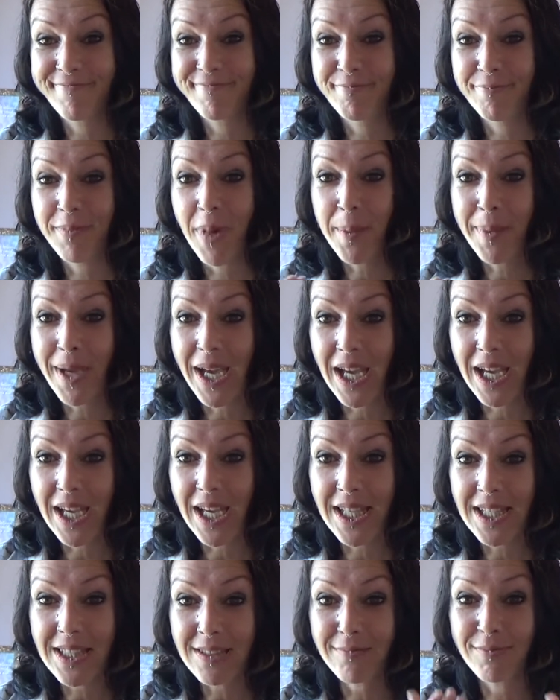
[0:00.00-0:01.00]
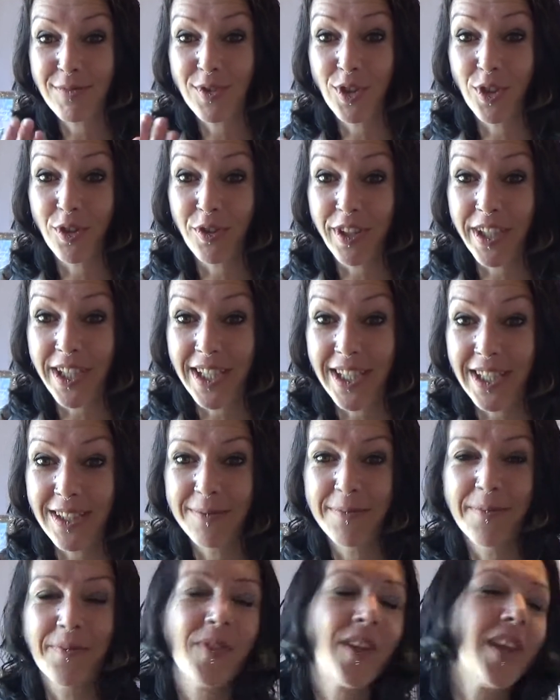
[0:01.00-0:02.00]
My bad, sorry.
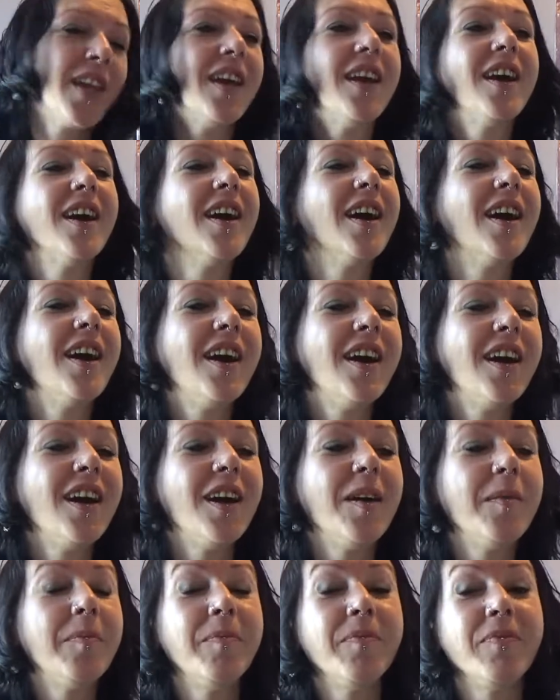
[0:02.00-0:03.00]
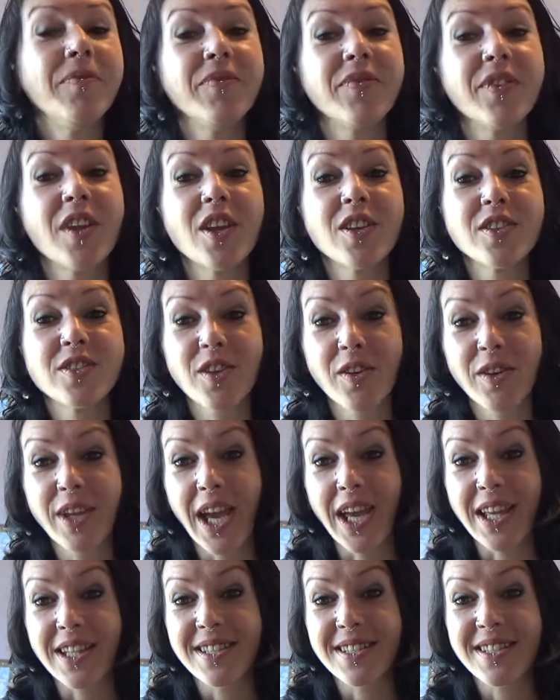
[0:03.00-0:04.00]
So
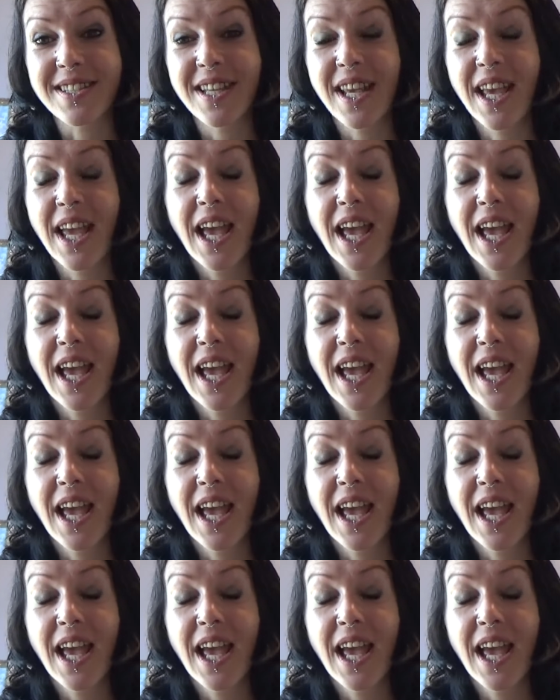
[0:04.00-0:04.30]
yes,